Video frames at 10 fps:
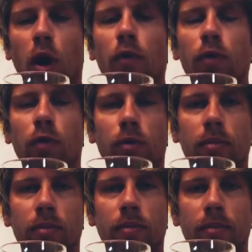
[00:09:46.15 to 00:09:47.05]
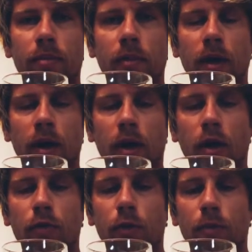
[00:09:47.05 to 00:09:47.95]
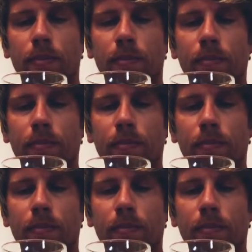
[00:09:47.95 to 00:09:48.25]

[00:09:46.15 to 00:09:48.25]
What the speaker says: overpowering